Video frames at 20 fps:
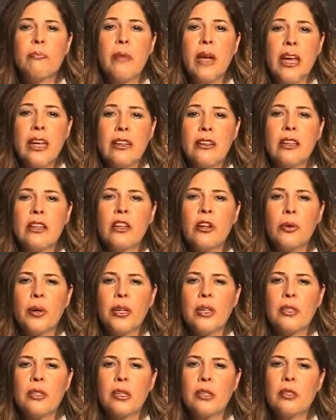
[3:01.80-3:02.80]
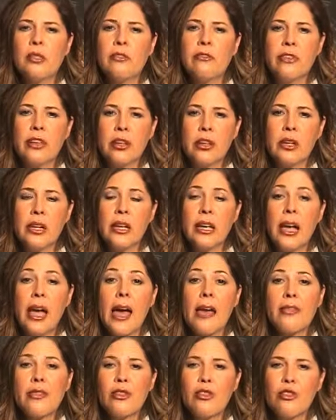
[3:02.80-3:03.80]
may decrease the severity
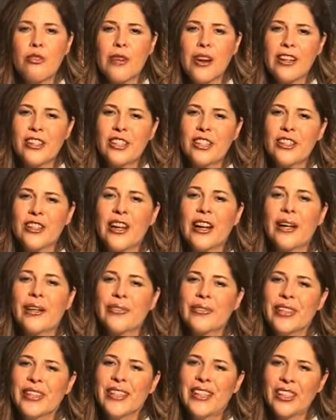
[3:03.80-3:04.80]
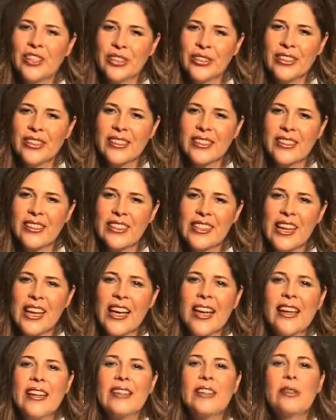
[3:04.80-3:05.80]
and the duration of the illness.
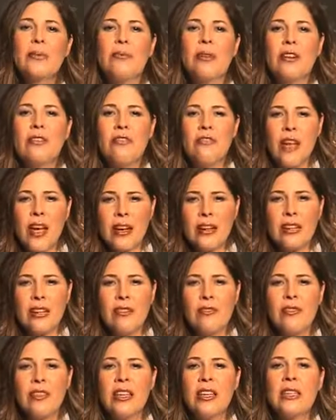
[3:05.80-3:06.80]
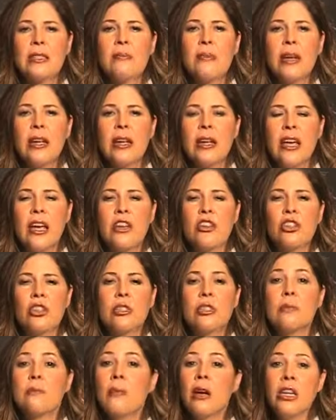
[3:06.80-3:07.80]
To be effective, these
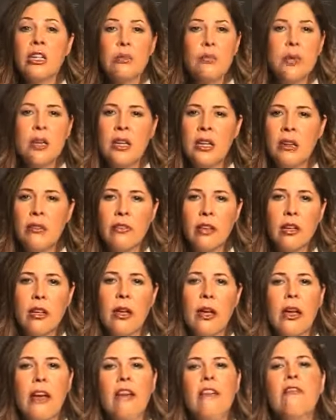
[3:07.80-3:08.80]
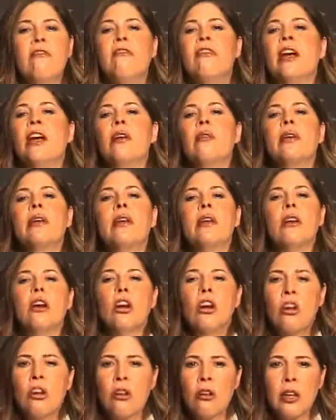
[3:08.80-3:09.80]
medications must be given very
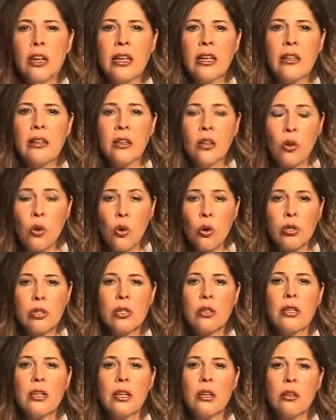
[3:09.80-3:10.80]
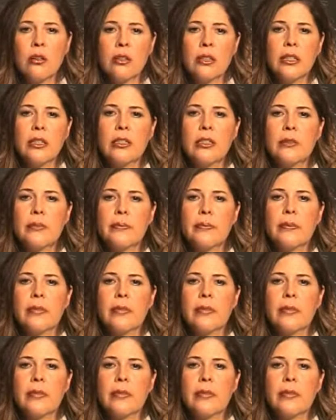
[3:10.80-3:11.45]
early in the course of the illness.